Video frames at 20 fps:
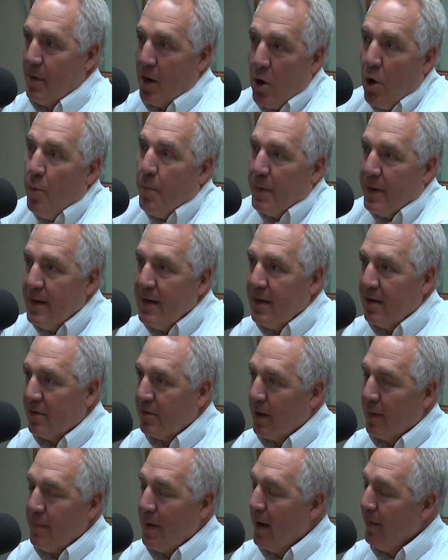I hope it
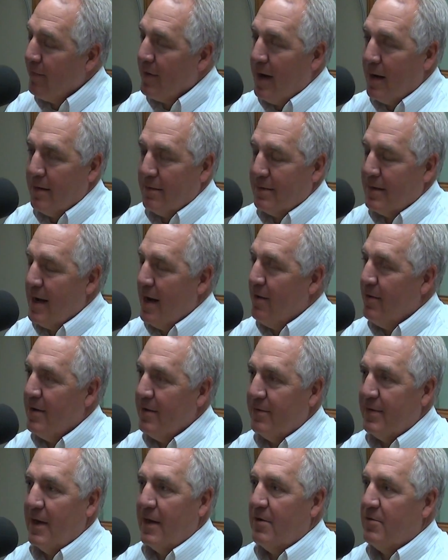is. I mean, I've got
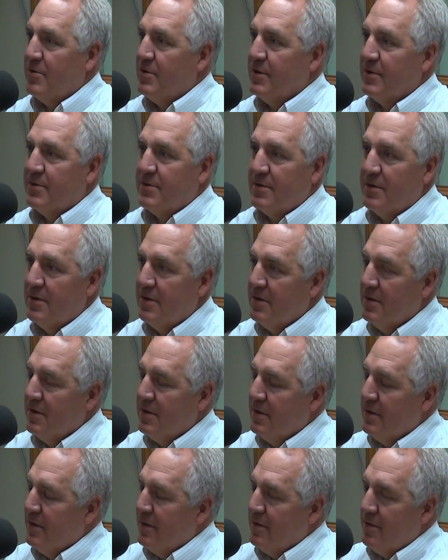counties that are
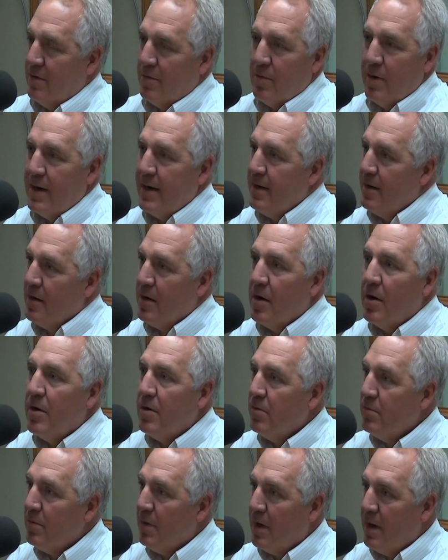they're ready to
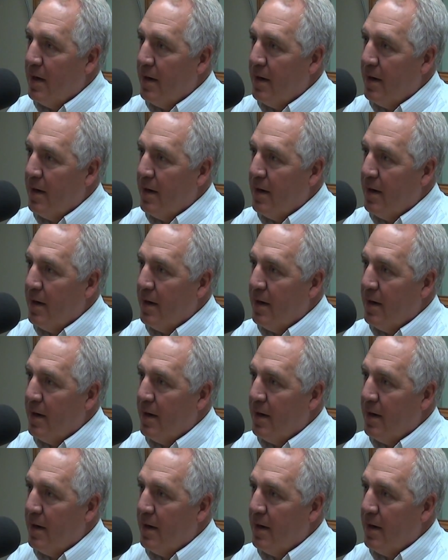go.